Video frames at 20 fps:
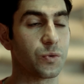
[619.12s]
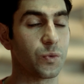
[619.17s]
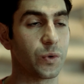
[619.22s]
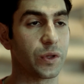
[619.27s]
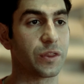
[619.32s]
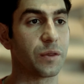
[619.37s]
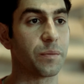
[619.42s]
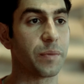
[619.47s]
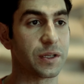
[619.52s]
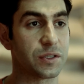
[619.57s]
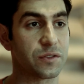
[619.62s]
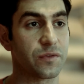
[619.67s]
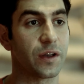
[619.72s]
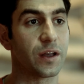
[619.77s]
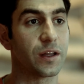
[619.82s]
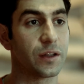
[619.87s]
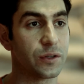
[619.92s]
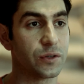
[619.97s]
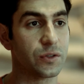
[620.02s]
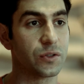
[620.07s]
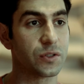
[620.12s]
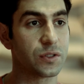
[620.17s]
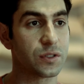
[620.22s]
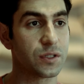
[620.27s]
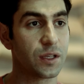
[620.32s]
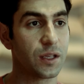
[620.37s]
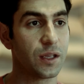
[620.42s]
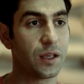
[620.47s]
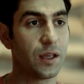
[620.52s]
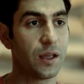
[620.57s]
with the best values.
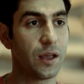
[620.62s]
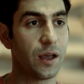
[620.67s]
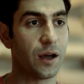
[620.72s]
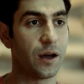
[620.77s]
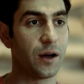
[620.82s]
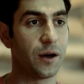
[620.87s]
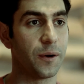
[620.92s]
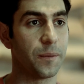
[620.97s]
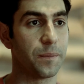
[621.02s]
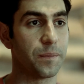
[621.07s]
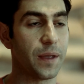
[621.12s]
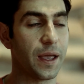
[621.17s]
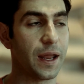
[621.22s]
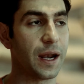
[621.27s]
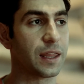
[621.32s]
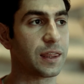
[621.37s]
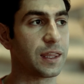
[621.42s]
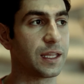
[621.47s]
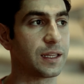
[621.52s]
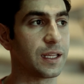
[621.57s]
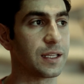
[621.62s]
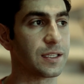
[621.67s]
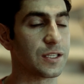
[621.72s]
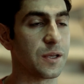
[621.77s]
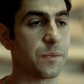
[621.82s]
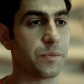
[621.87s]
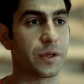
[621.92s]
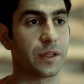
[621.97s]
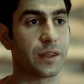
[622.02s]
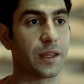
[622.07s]
And I think that's
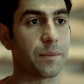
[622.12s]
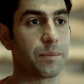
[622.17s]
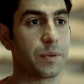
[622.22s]
something that